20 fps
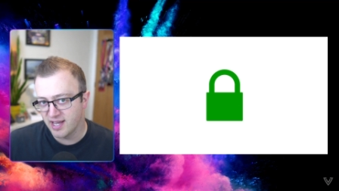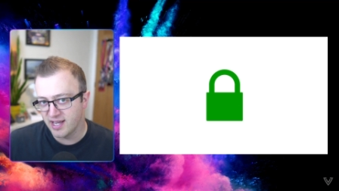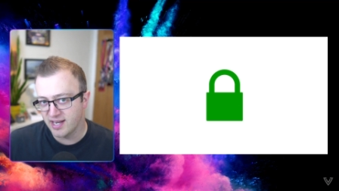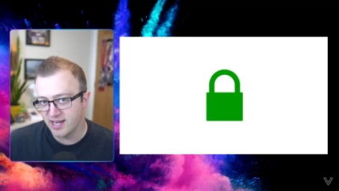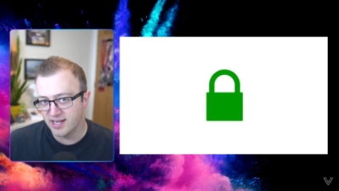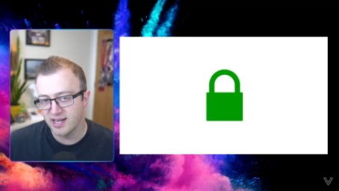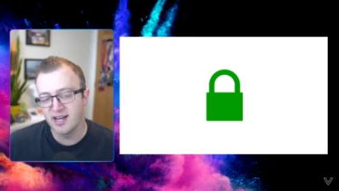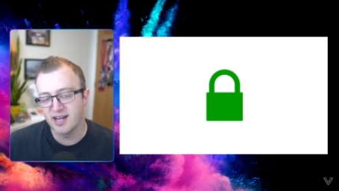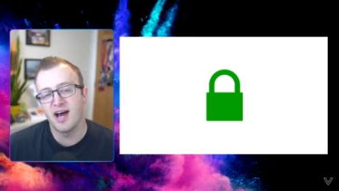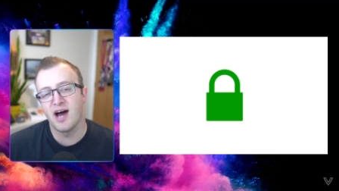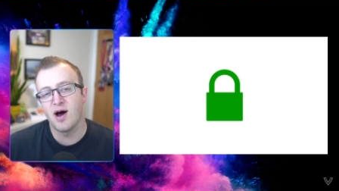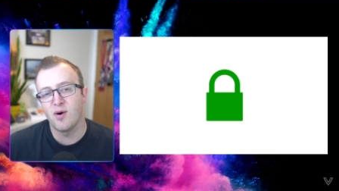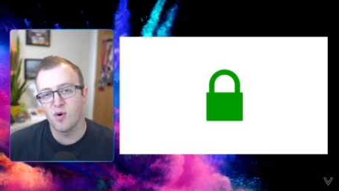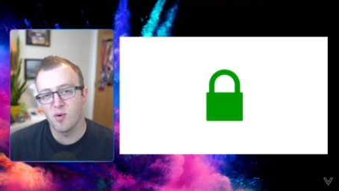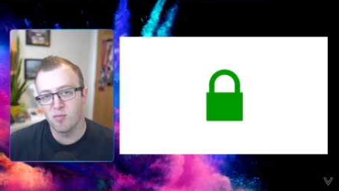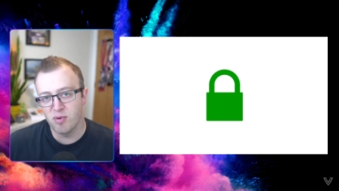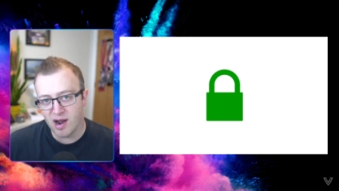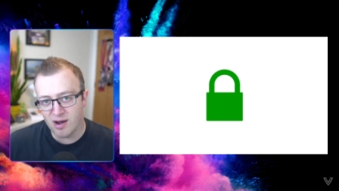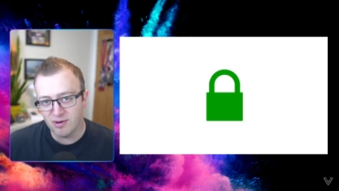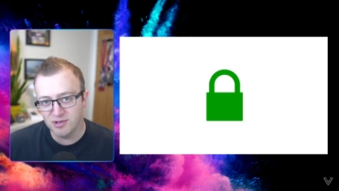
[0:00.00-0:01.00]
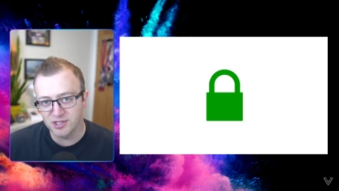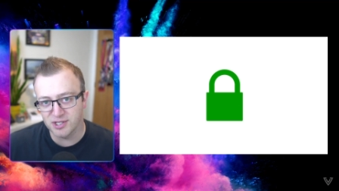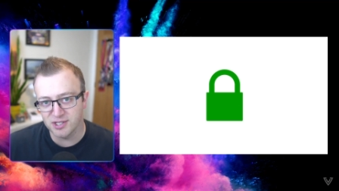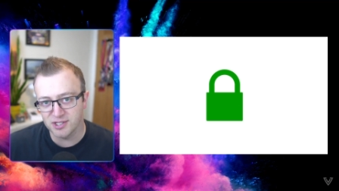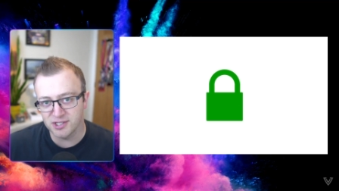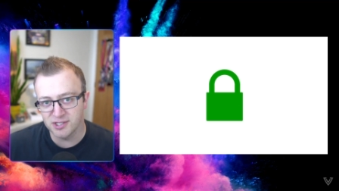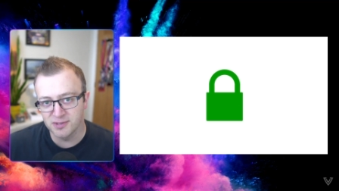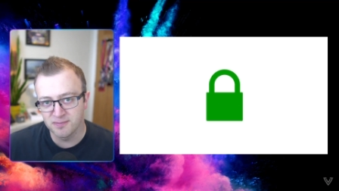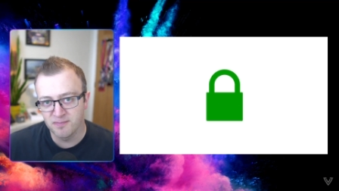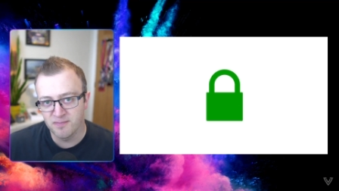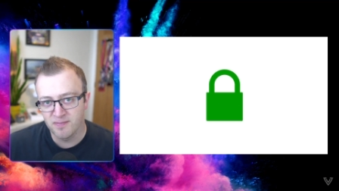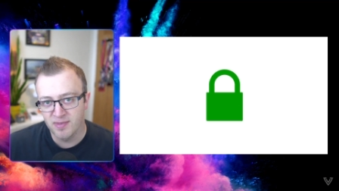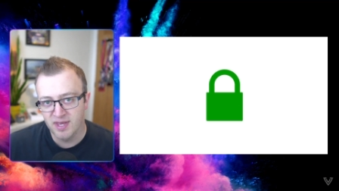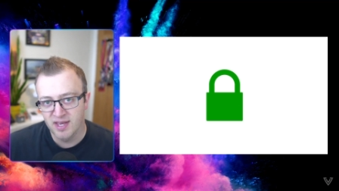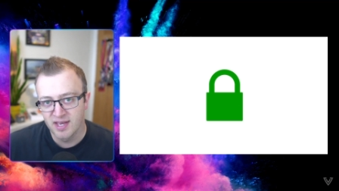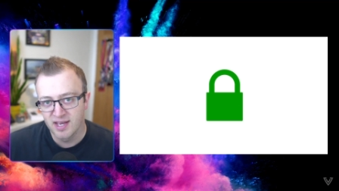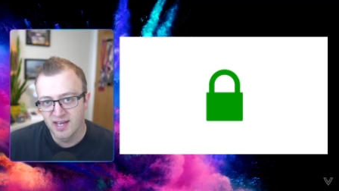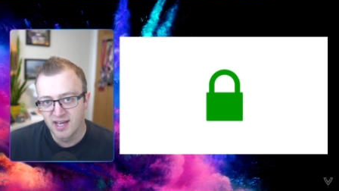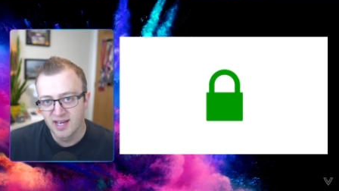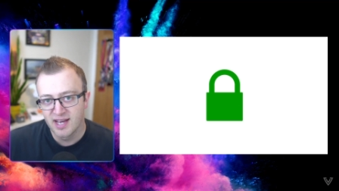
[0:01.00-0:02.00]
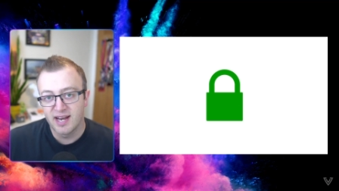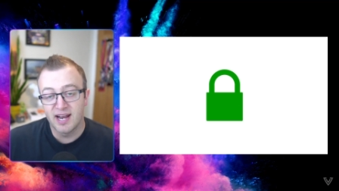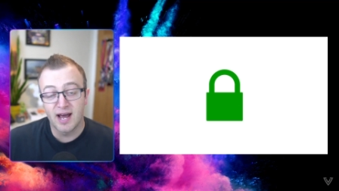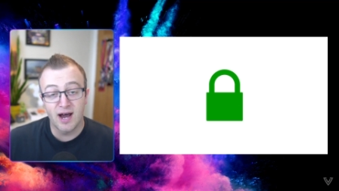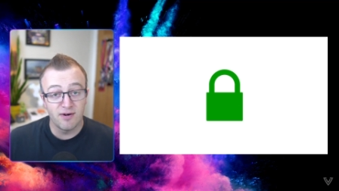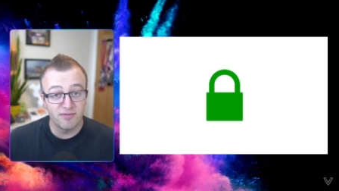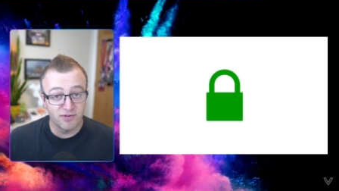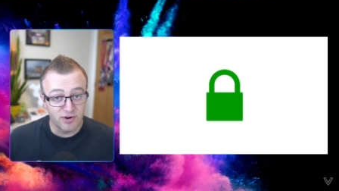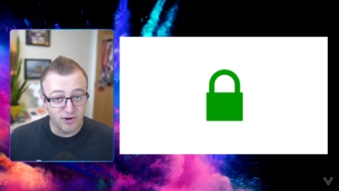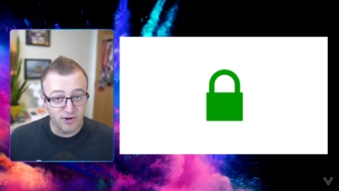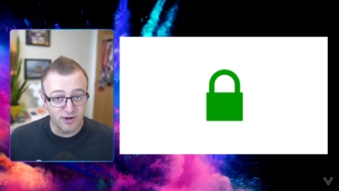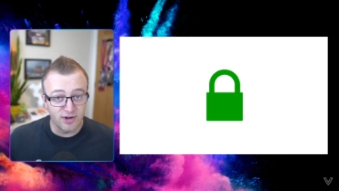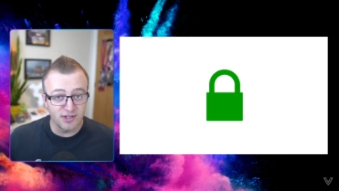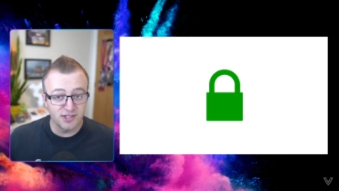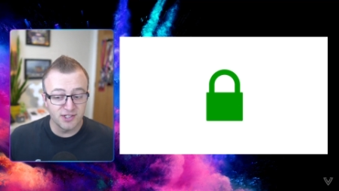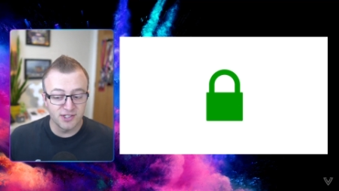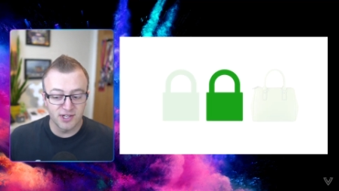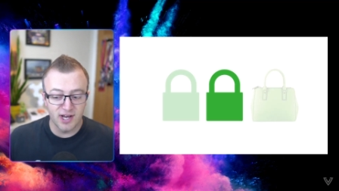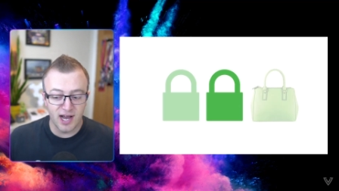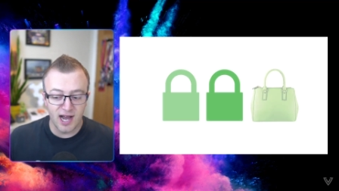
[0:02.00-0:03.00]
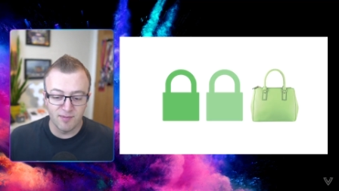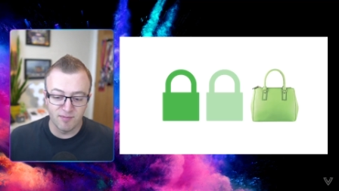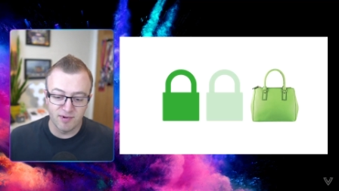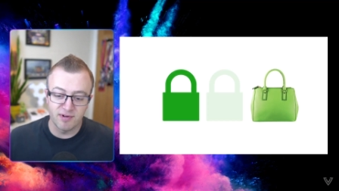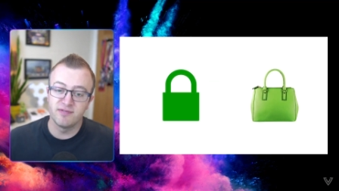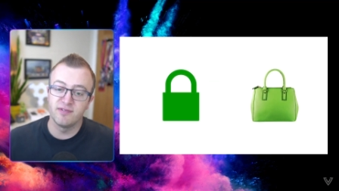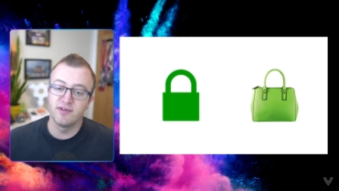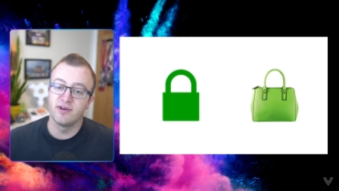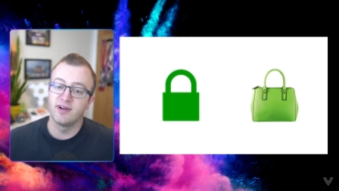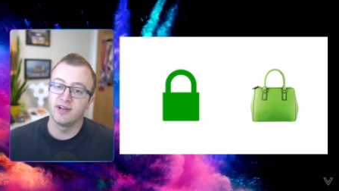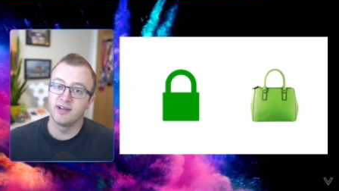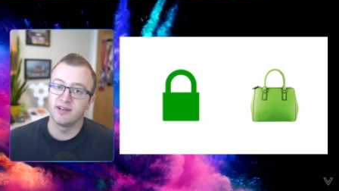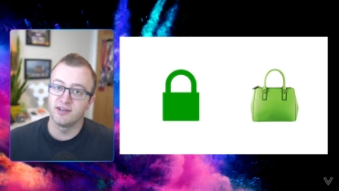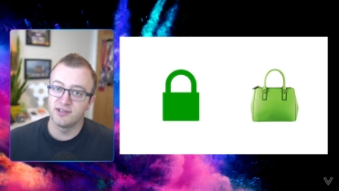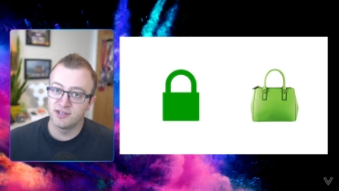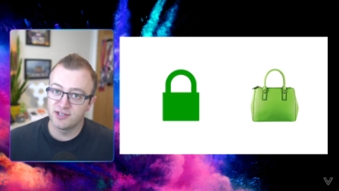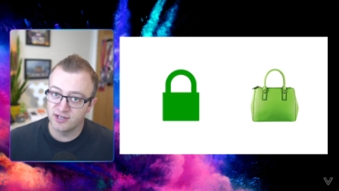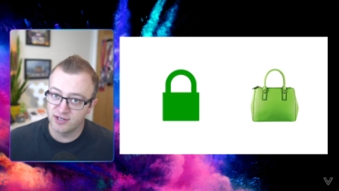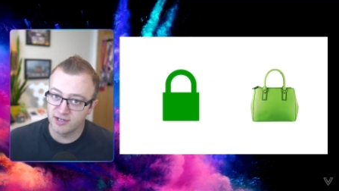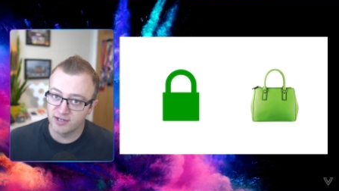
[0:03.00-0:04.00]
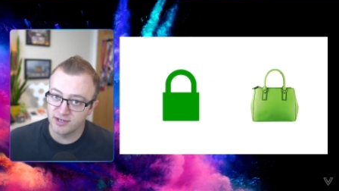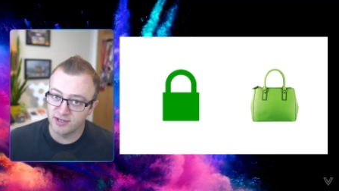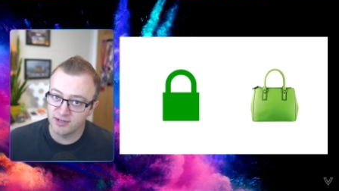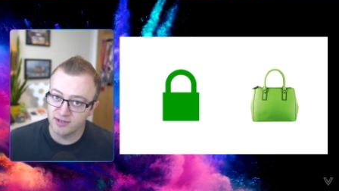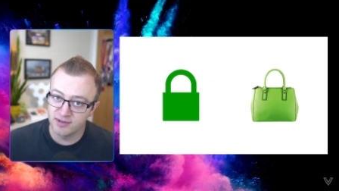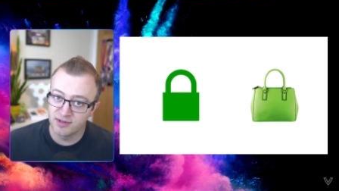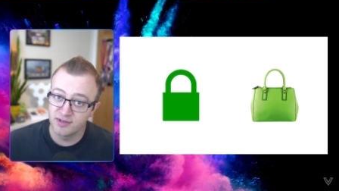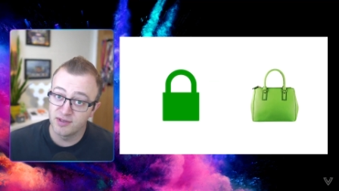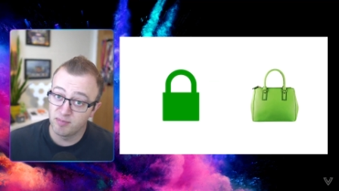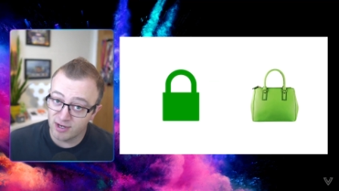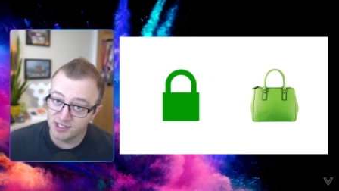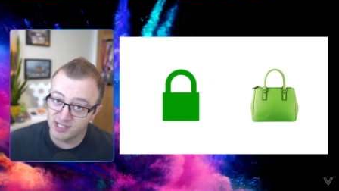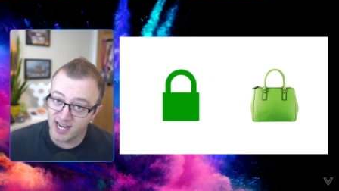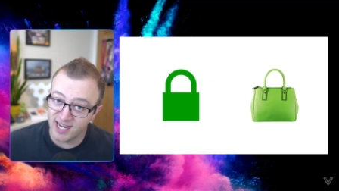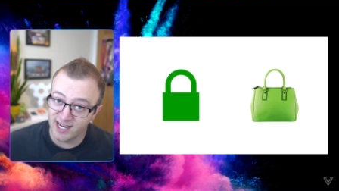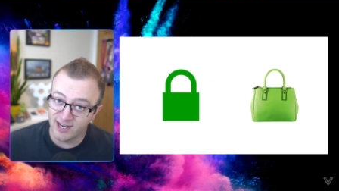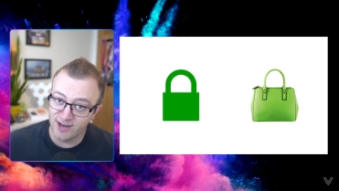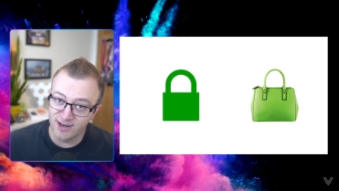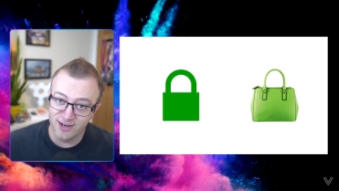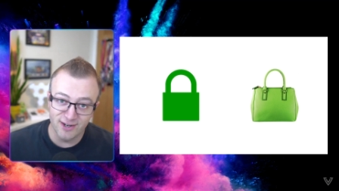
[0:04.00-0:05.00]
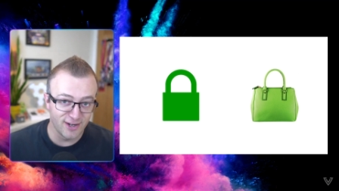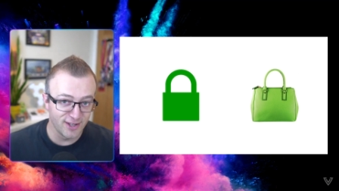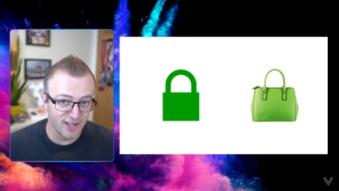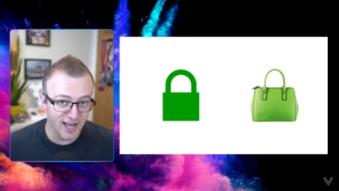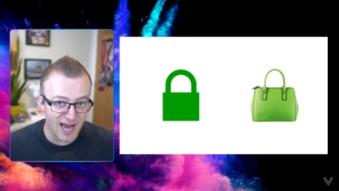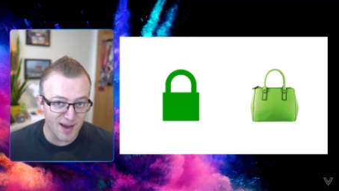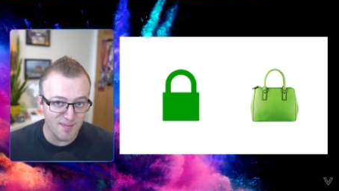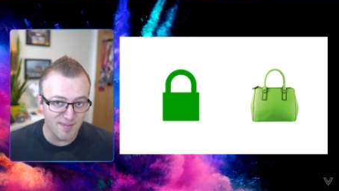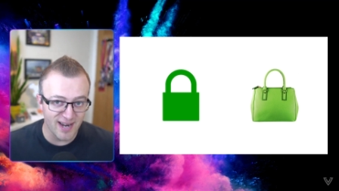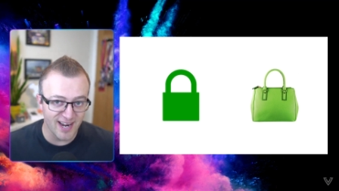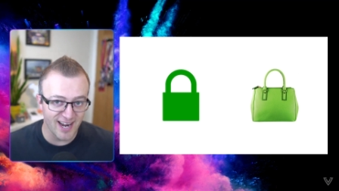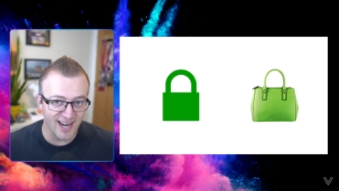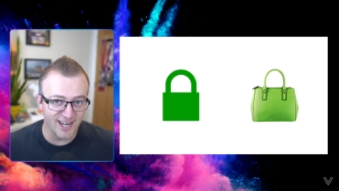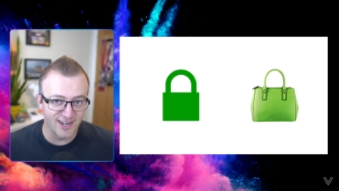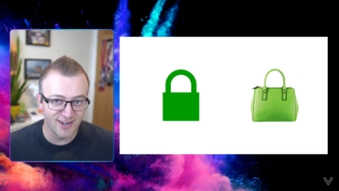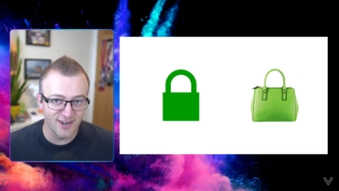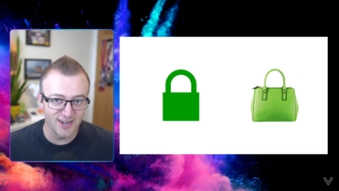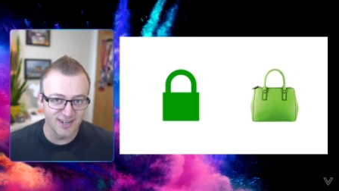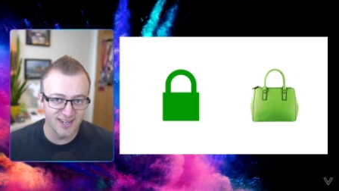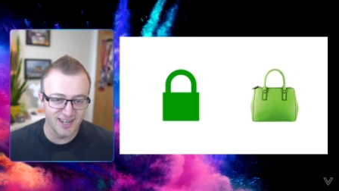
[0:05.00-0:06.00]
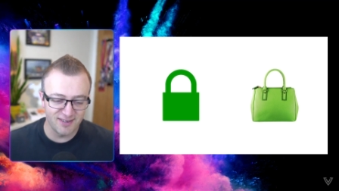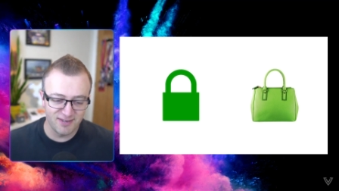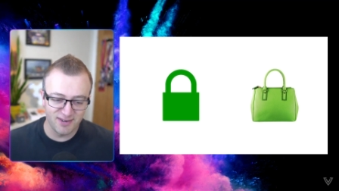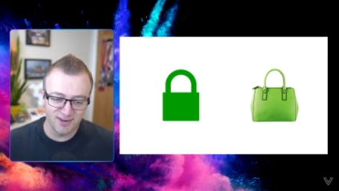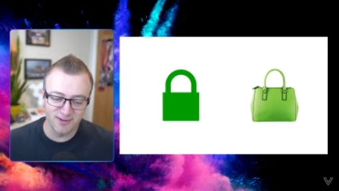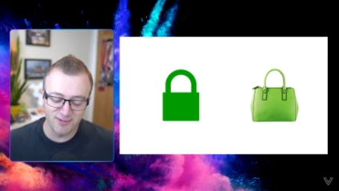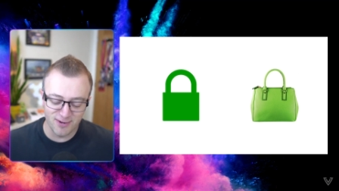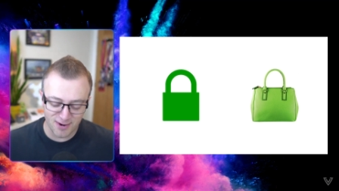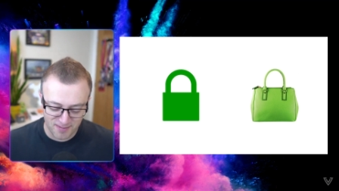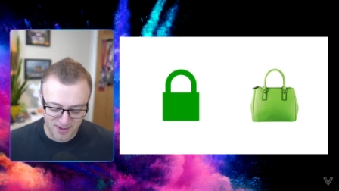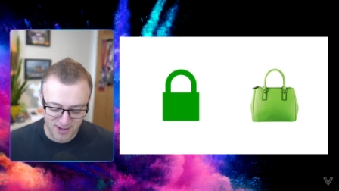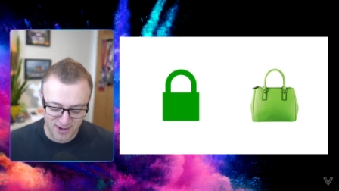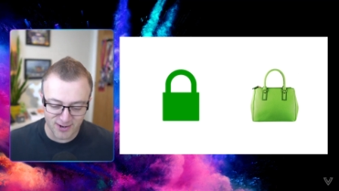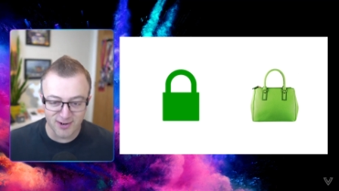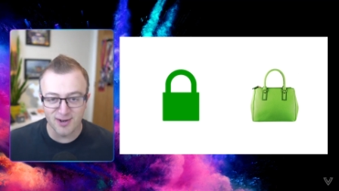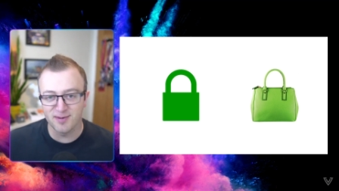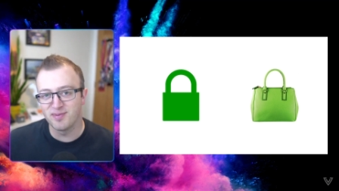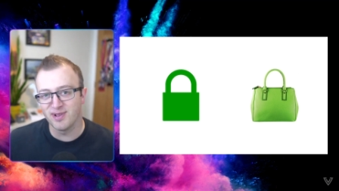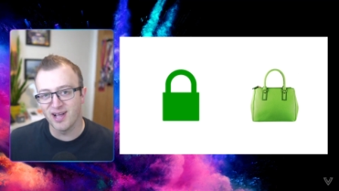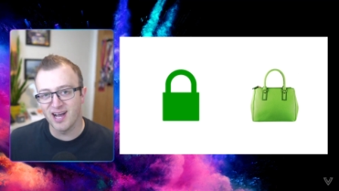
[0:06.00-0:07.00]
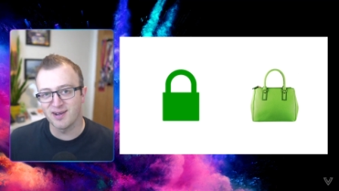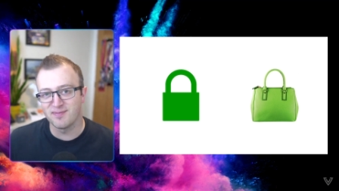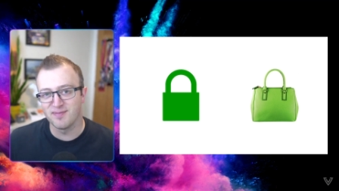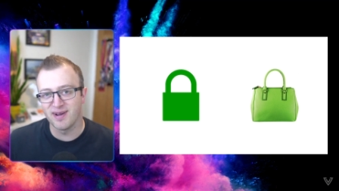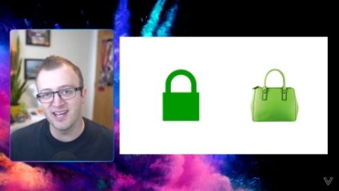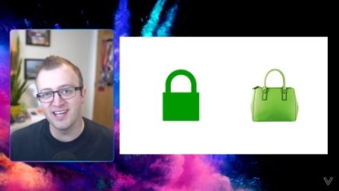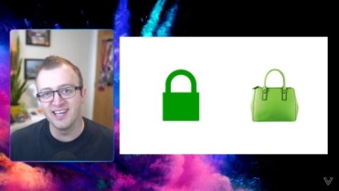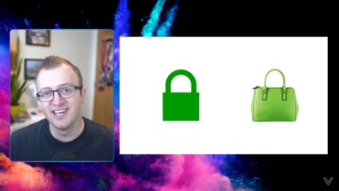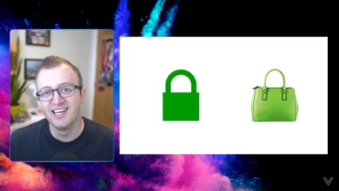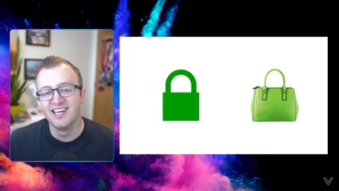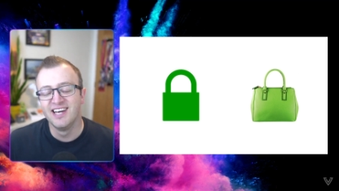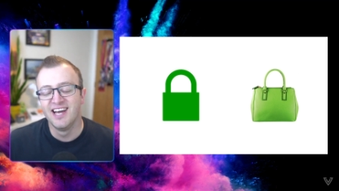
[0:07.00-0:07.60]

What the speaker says: in our browsers. Now, of course, I'm referring to the purse icon or the handbag icon if you're from Europe like me.